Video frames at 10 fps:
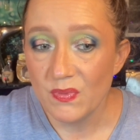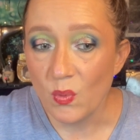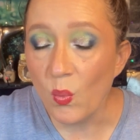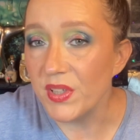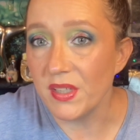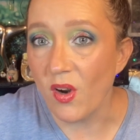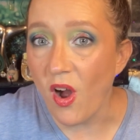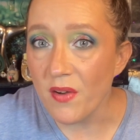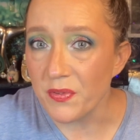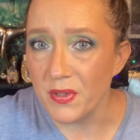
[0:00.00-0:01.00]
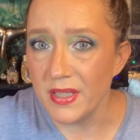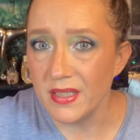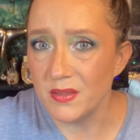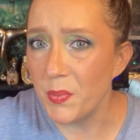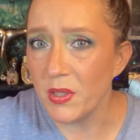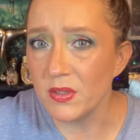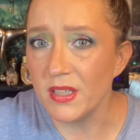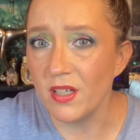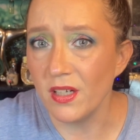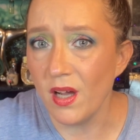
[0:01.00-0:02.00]
what they're offering is barely
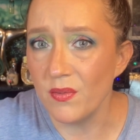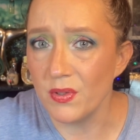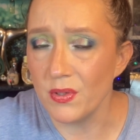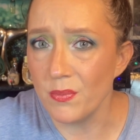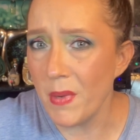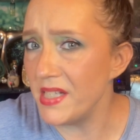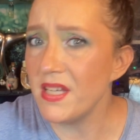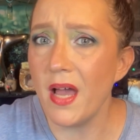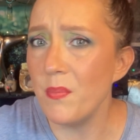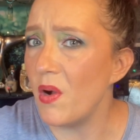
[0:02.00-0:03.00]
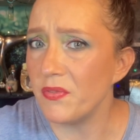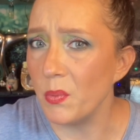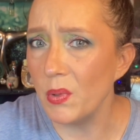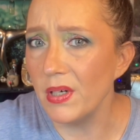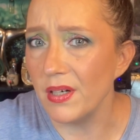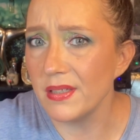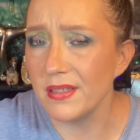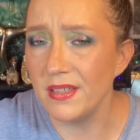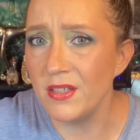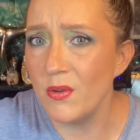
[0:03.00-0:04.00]
going to cover my time off of work.
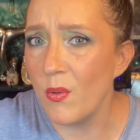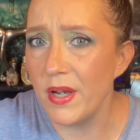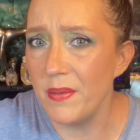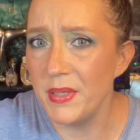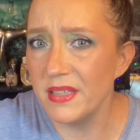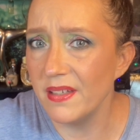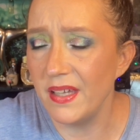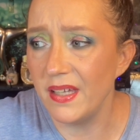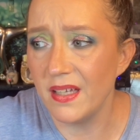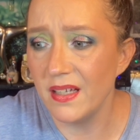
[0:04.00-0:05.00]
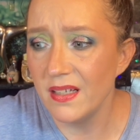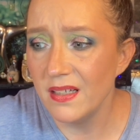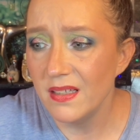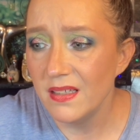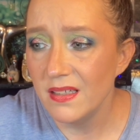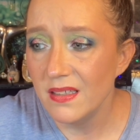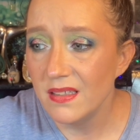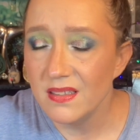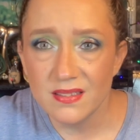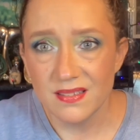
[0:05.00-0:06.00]
You know what I mean? Like,
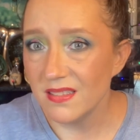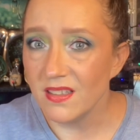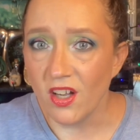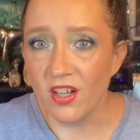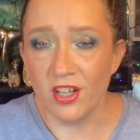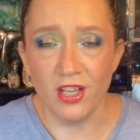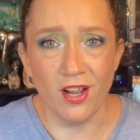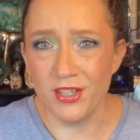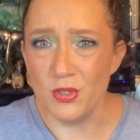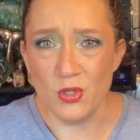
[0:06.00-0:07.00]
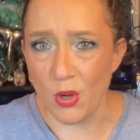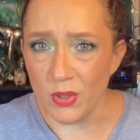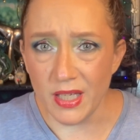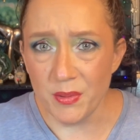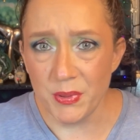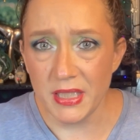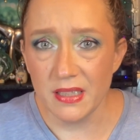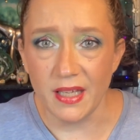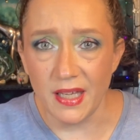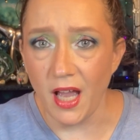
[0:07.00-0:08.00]
are you joking me?
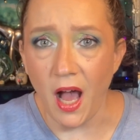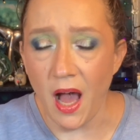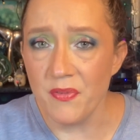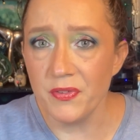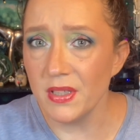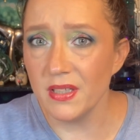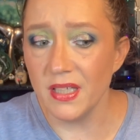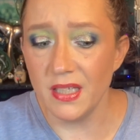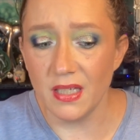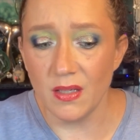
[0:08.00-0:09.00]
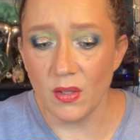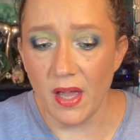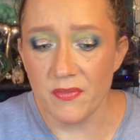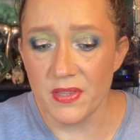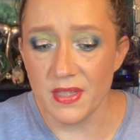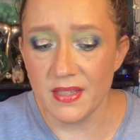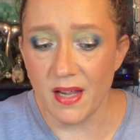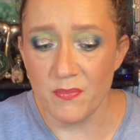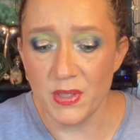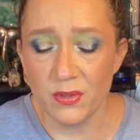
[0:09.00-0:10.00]
Like, I feel like everything that
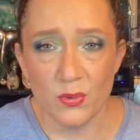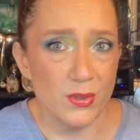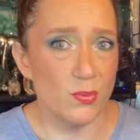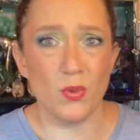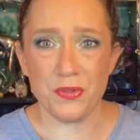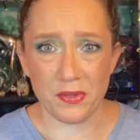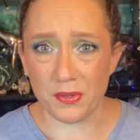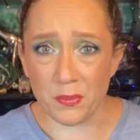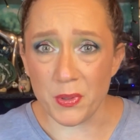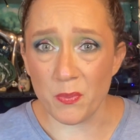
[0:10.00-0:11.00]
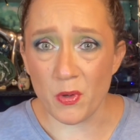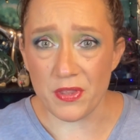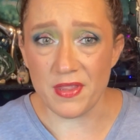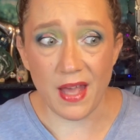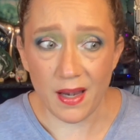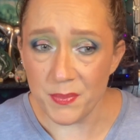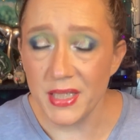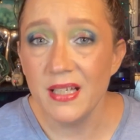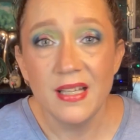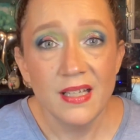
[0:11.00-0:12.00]
I've been through is worth a little bit more than that. I mean,
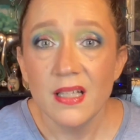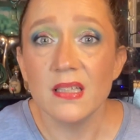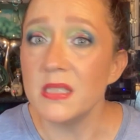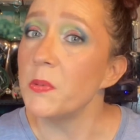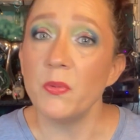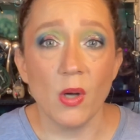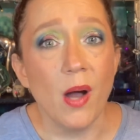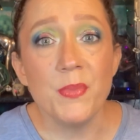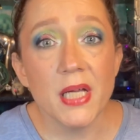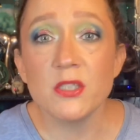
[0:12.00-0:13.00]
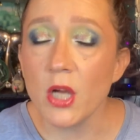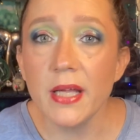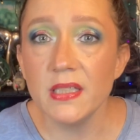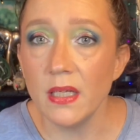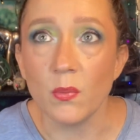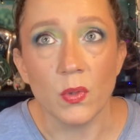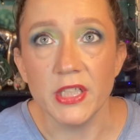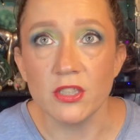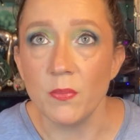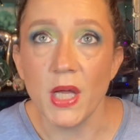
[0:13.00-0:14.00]
let's be real. I'm not trying to get
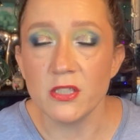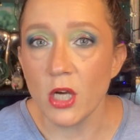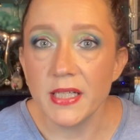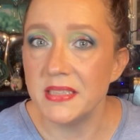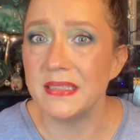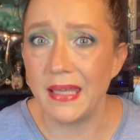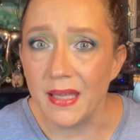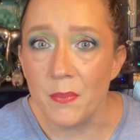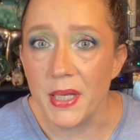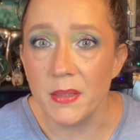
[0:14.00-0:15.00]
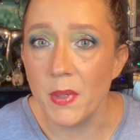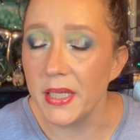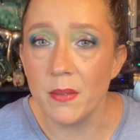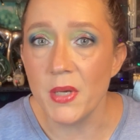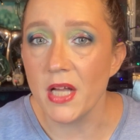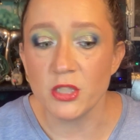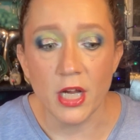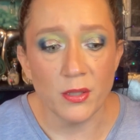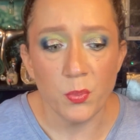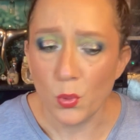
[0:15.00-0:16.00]
rich. I'm not trying to scam anybody. I'm not
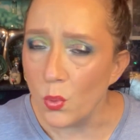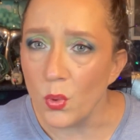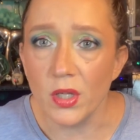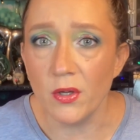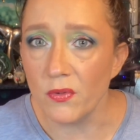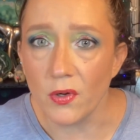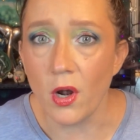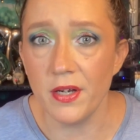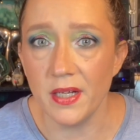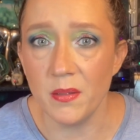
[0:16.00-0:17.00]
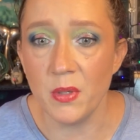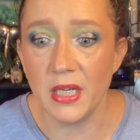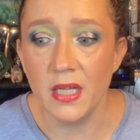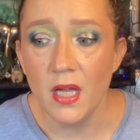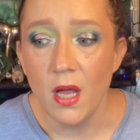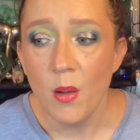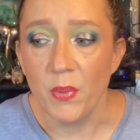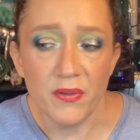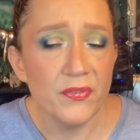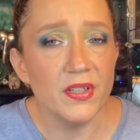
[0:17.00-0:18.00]
trying to pull one over on anybody.
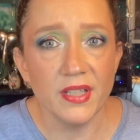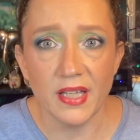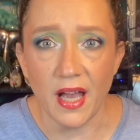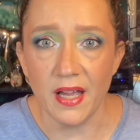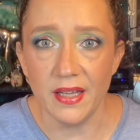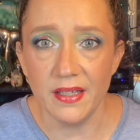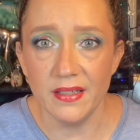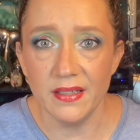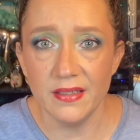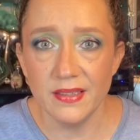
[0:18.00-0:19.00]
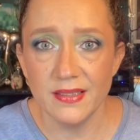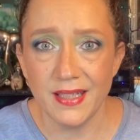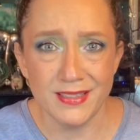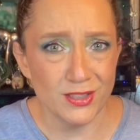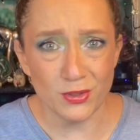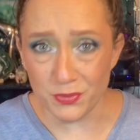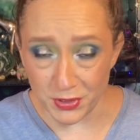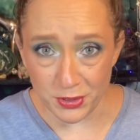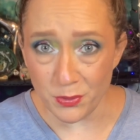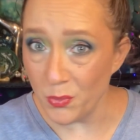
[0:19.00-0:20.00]
But I feel like I deserve a
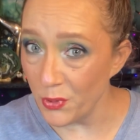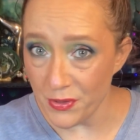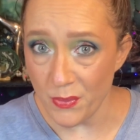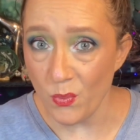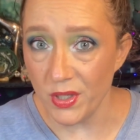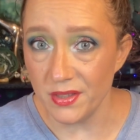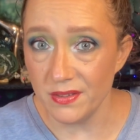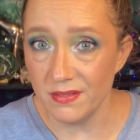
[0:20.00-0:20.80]
little more than what